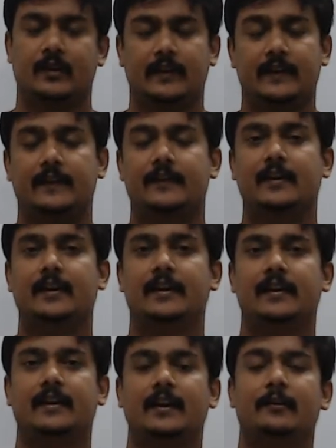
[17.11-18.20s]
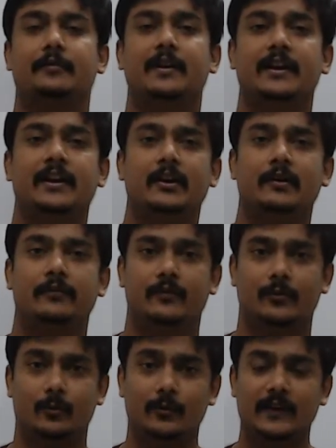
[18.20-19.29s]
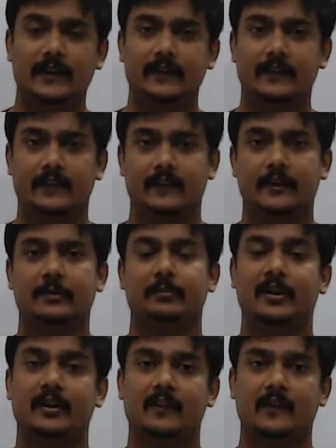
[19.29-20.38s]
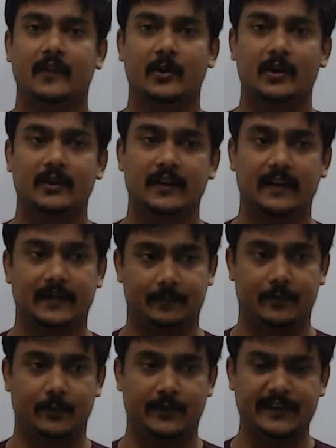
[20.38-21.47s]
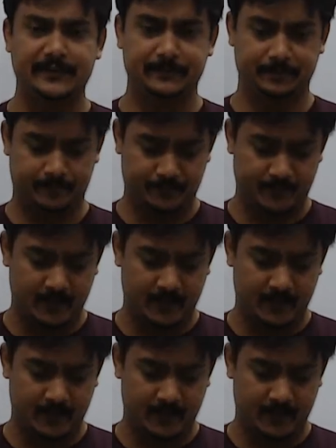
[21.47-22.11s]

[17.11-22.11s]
yesterday a video of only 16 minutes got uploaded.